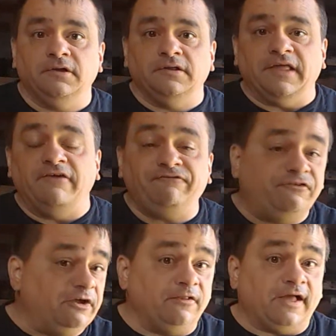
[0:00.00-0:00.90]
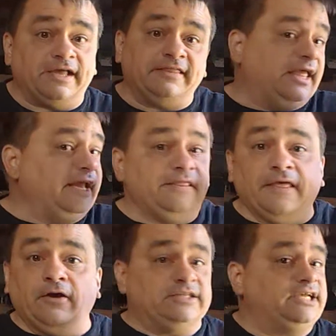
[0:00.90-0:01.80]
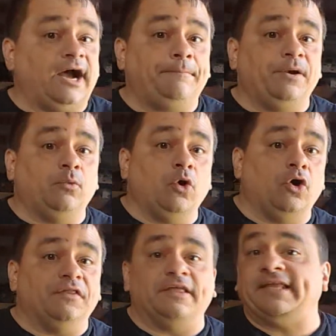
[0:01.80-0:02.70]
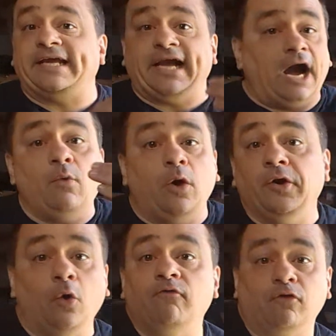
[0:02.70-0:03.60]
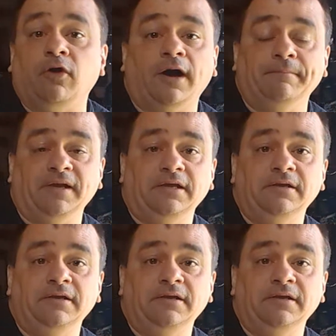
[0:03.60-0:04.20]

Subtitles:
They feel like they're on top of the world, that they got one over on me.